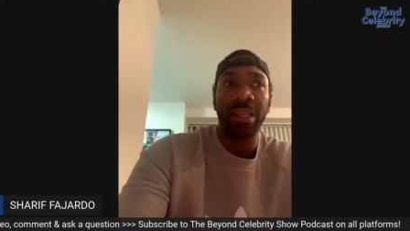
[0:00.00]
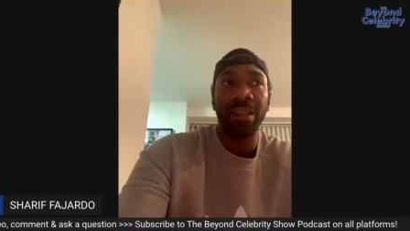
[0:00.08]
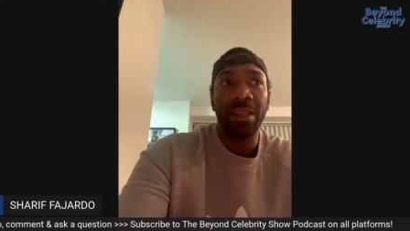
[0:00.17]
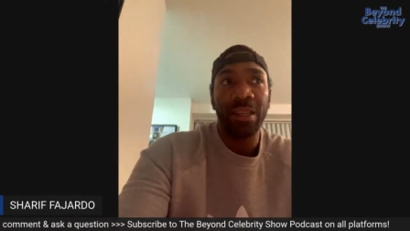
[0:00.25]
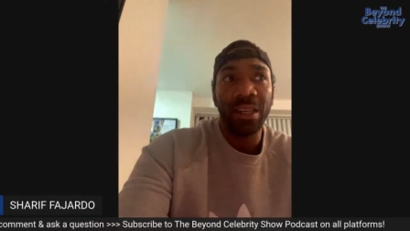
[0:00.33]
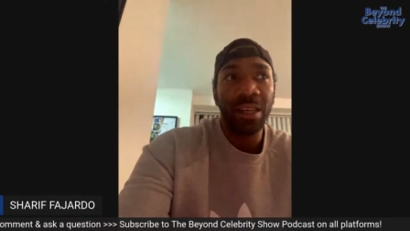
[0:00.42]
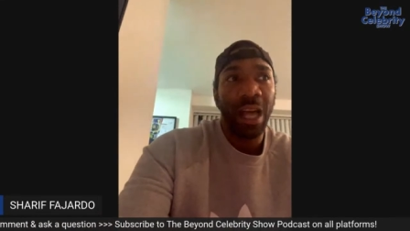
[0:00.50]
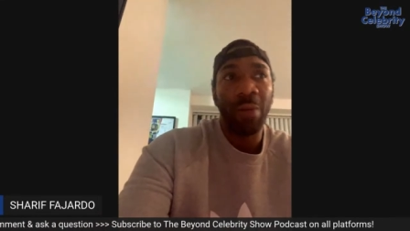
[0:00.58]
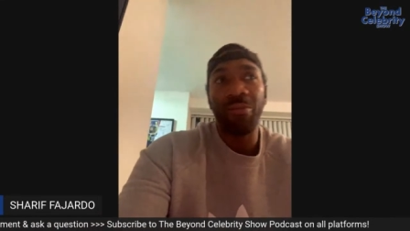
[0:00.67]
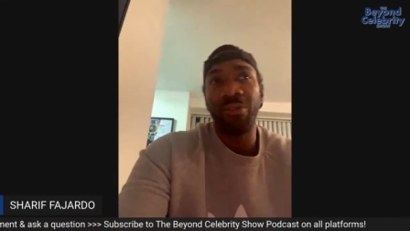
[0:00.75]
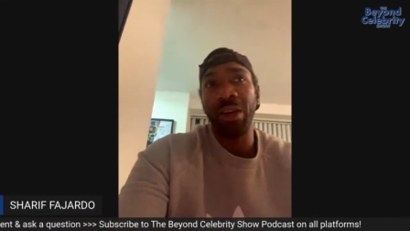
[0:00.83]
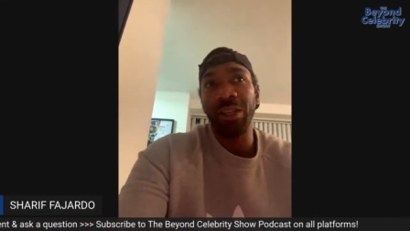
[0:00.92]
and I'm
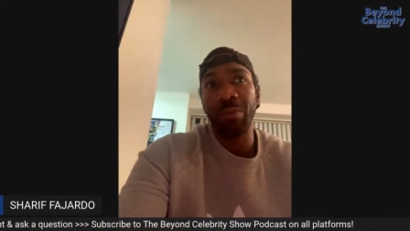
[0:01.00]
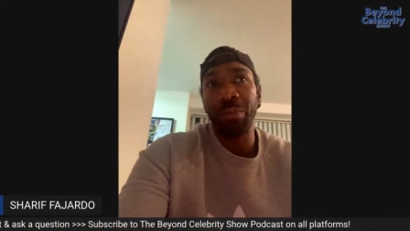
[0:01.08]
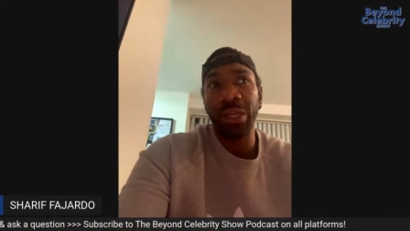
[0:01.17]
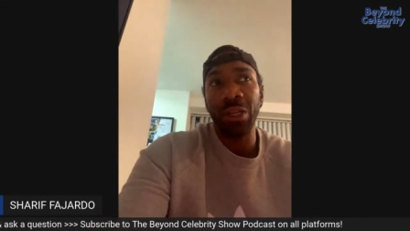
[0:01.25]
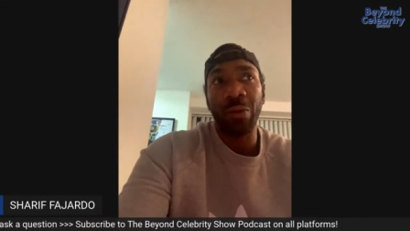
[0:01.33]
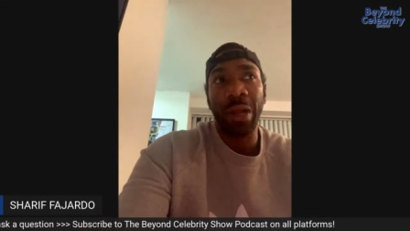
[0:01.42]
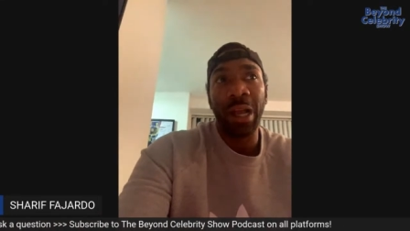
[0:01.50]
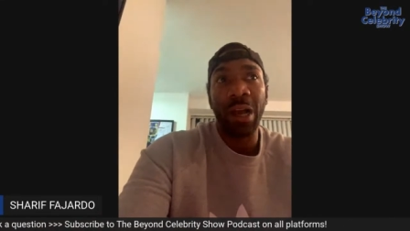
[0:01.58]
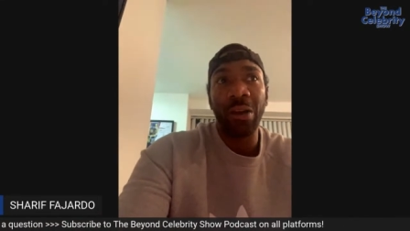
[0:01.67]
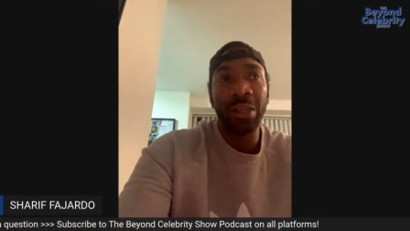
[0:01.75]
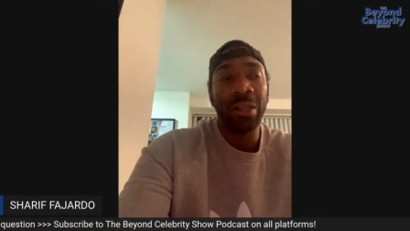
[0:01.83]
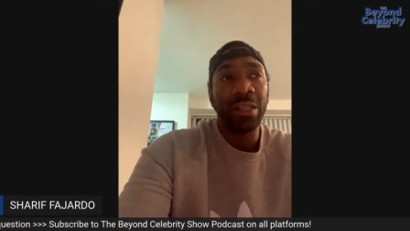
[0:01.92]
fun to be
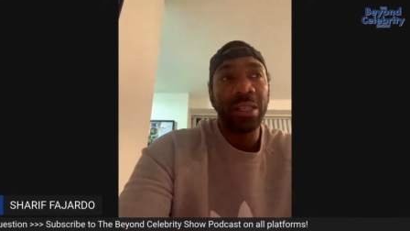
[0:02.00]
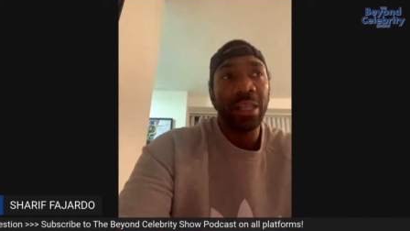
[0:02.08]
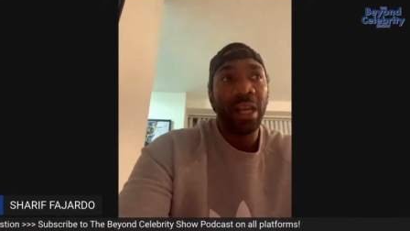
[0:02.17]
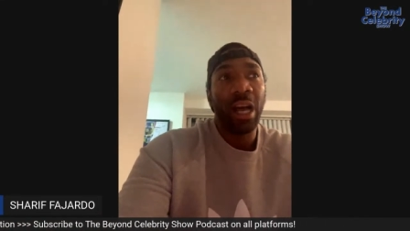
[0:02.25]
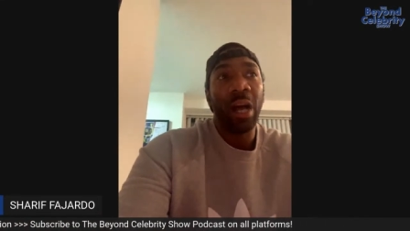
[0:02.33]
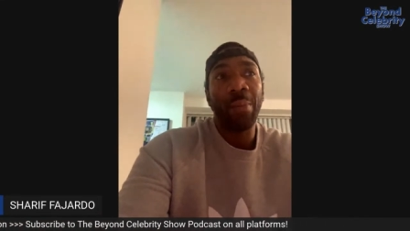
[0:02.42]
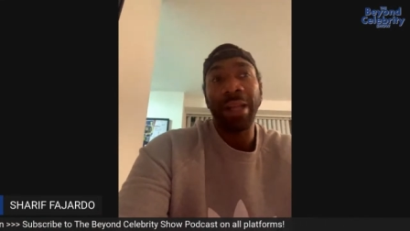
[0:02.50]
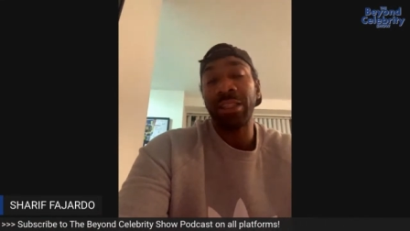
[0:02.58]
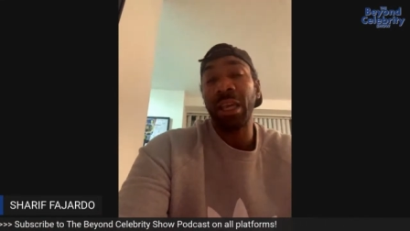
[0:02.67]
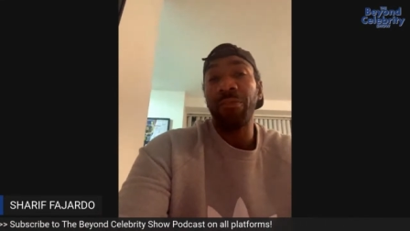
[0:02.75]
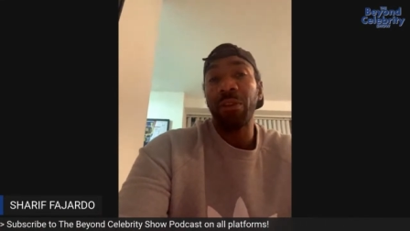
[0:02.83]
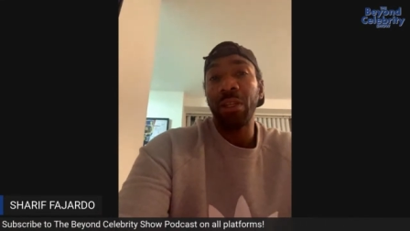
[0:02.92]
around, and I
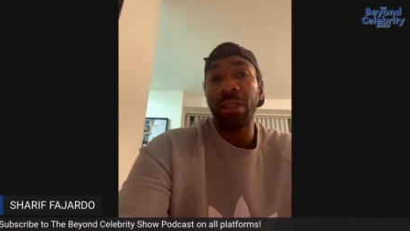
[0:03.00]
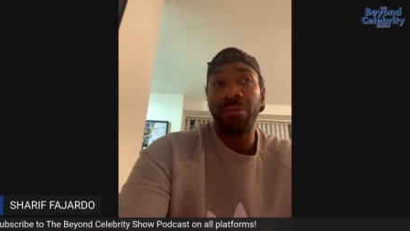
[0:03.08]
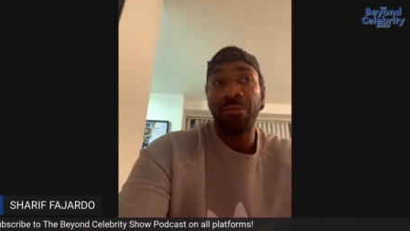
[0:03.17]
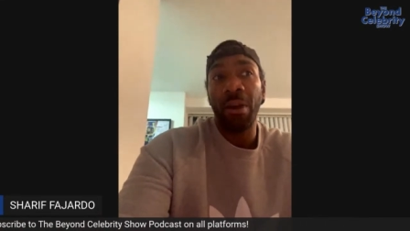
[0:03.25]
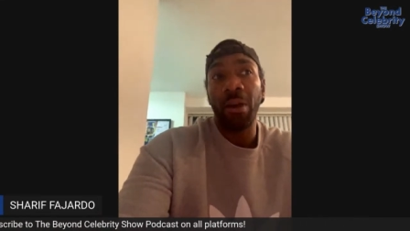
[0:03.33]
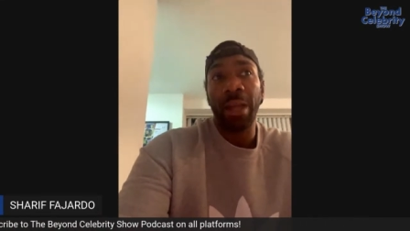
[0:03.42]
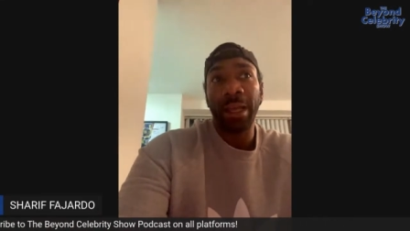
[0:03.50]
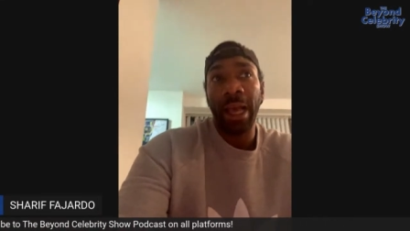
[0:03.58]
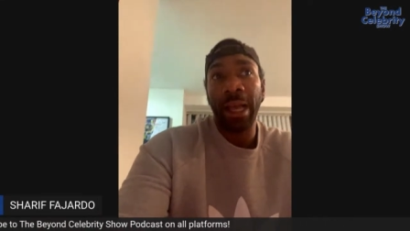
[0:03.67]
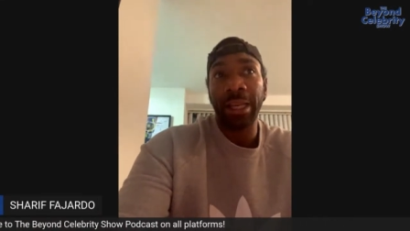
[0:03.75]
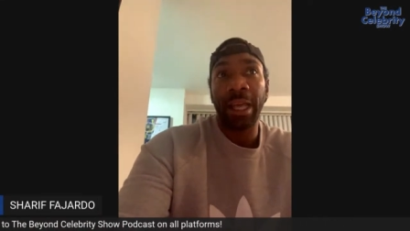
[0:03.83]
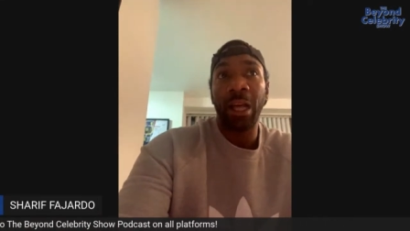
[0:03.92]
definitely felt like
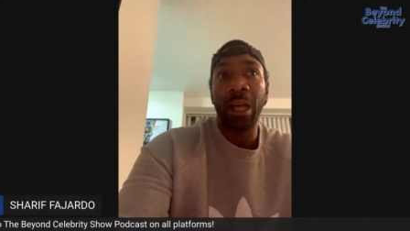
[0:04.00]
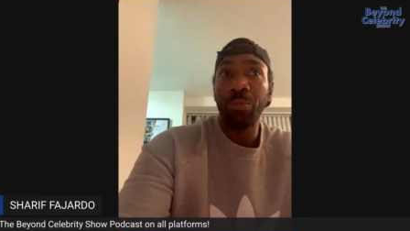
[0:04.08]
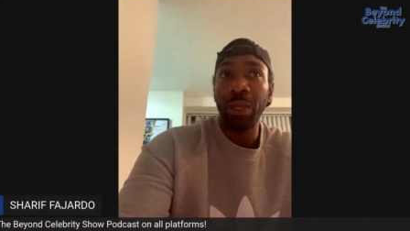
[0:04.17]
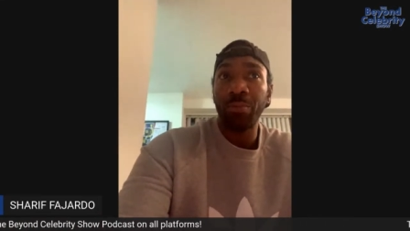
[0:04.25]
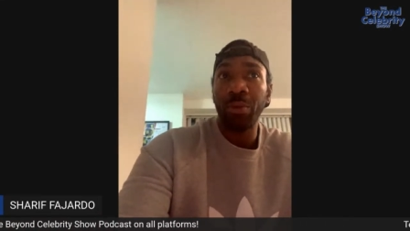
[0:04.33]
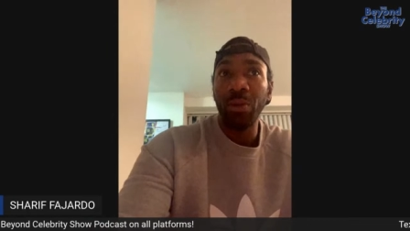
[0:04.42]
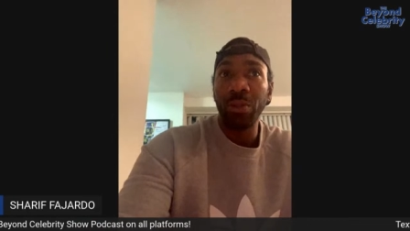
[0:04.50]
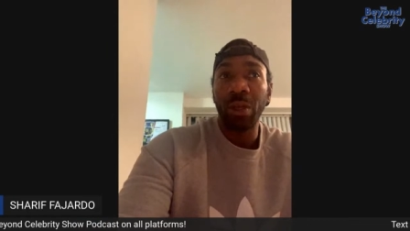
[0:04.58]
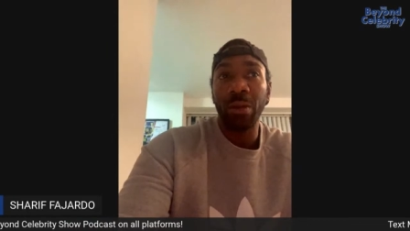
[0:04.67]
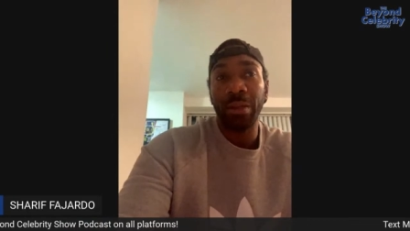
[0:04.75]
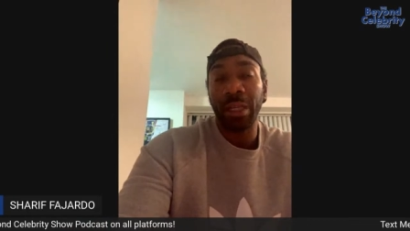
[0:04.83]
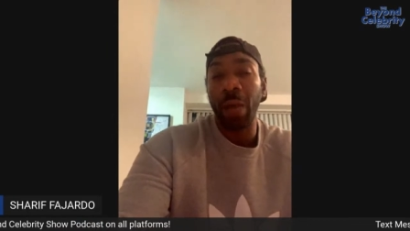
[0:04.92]
I could help people, you know,